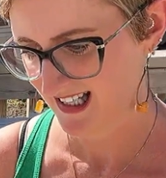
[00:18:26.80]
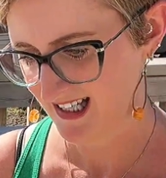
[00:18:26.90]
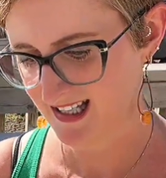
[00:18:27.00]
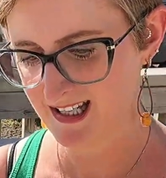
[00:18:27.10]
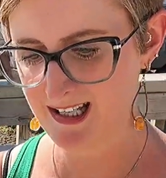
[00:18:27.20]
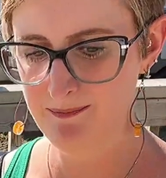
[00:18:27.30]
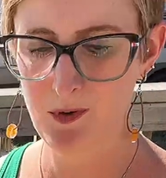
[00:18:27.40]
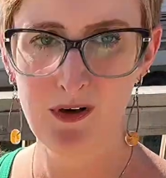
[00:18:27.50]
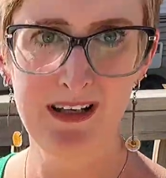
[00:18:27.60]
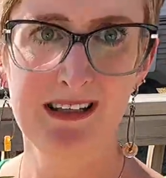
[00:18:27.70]

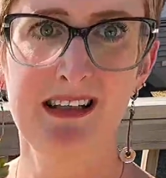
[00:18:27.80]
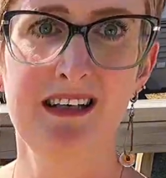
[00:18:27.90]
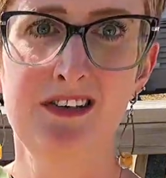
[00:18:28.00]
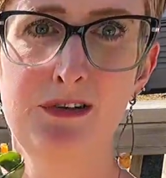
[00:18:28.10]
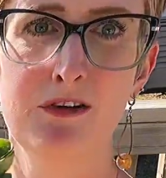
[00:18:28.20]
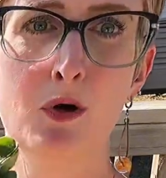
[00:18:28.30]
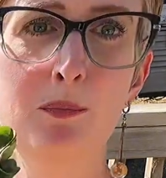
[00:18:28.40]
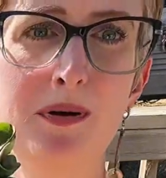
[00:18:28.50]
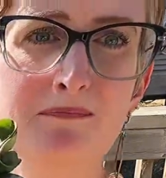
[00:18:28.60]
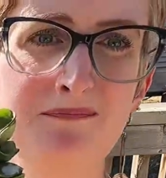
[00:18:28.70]
Hoya Hindu rope.
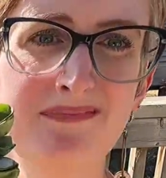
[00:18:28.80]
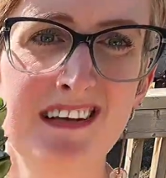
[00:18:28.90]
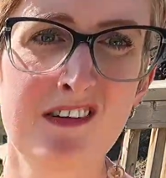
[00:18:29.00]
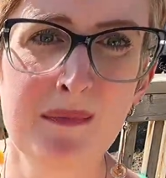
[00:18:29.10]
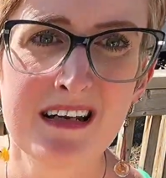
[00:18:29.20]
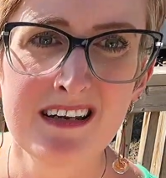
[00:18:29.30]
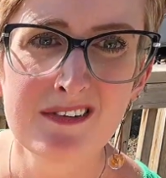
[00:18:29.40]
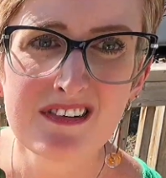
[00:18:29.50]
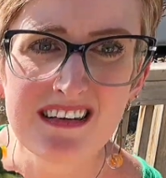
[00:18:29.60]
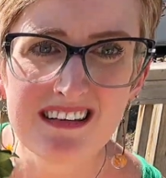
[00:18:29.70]
Everybody
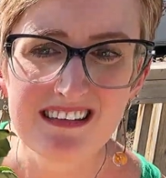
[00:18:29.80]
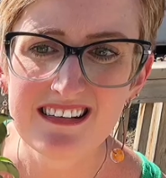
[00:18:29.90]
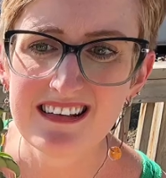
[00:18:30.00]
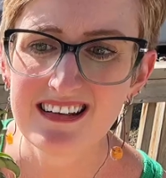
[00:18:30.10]
knows it.